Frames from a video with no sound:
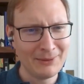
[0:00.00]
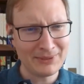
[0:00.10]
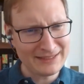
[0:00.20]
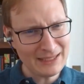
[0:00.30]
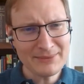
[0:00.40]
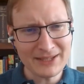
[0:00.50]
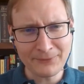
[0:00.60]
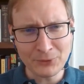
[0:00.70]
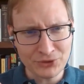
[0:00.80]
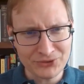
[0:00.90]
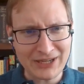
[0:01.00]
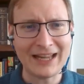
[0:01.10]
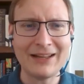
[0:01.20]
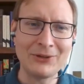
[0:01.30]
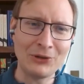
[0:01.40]
But it seems that if you just
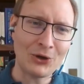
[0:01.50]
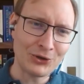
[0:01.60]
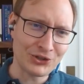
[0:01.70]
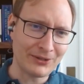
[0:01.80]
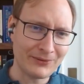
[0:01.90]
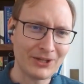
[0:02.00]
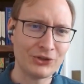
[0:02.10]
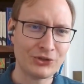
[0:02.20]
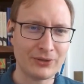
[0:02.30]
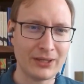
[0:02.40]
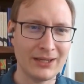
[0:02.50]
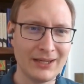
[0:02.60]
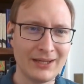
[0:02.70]
have a large enough country,